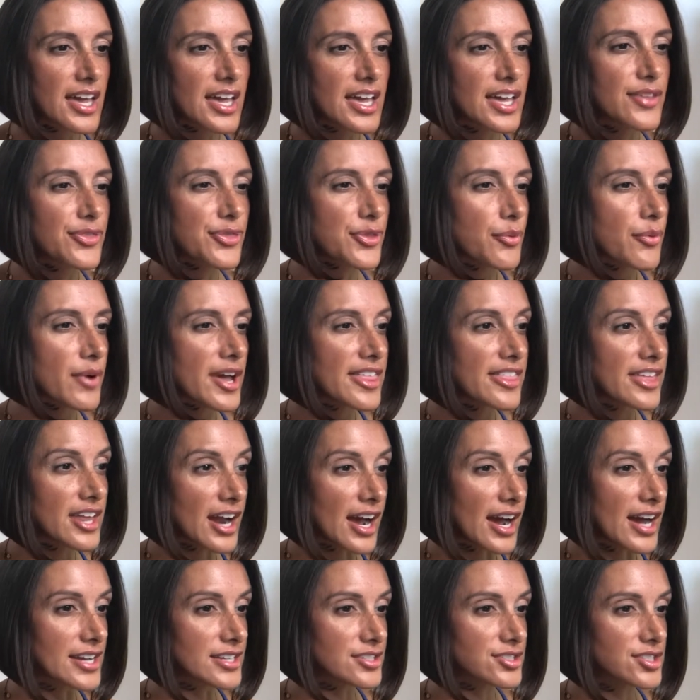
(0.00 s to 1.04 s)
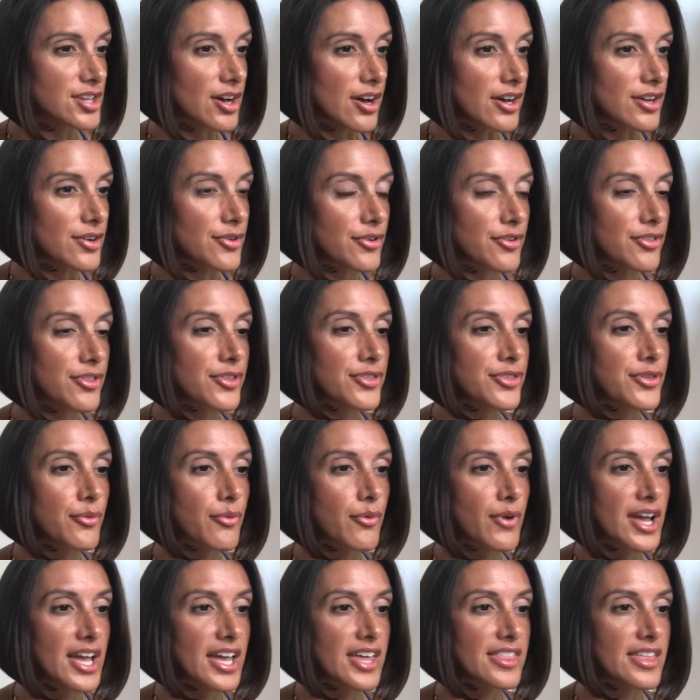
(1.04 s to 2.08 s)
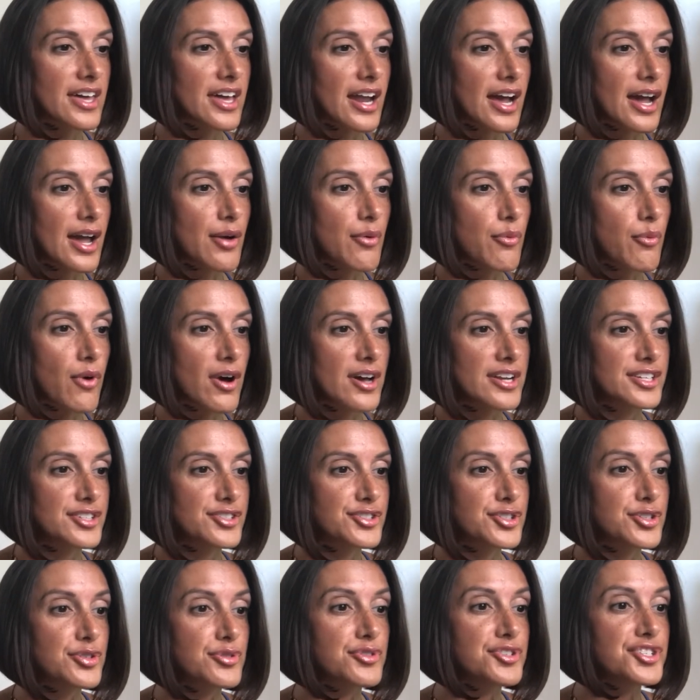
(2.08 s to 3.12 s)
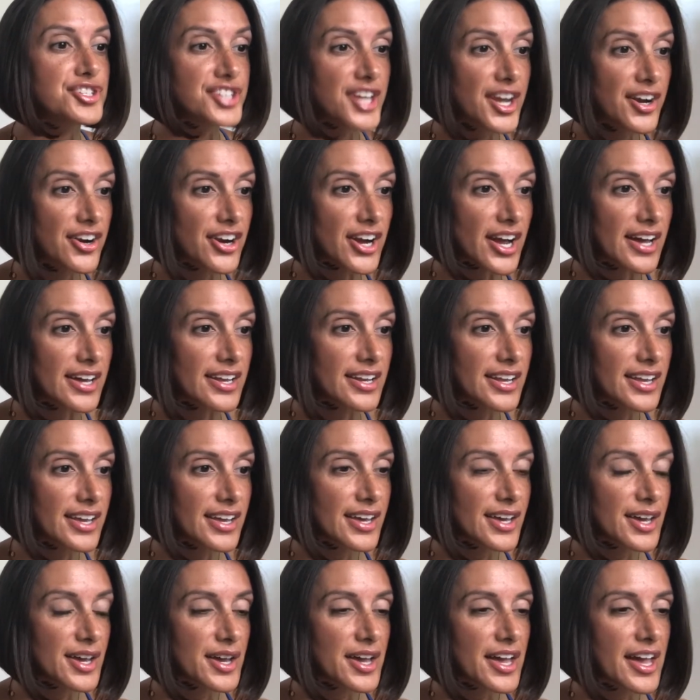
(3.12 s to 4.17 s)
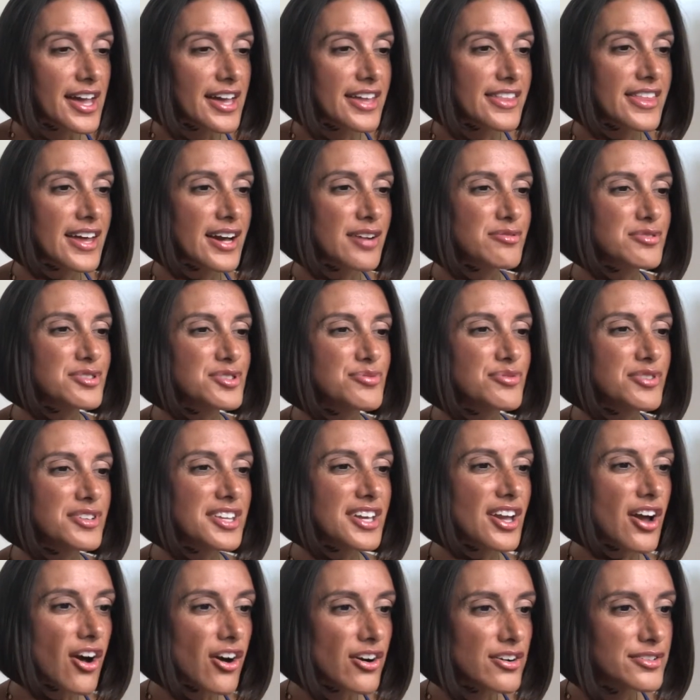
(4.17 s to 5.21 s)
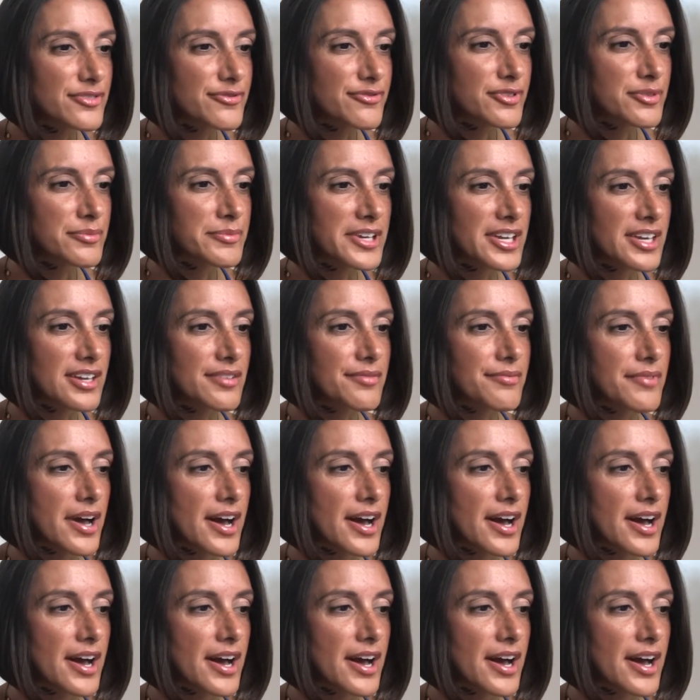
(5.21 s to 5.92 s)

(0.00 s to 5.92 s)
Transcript: it the way that I saw it, or that the way that I wanted to share it. And that was really hard for me.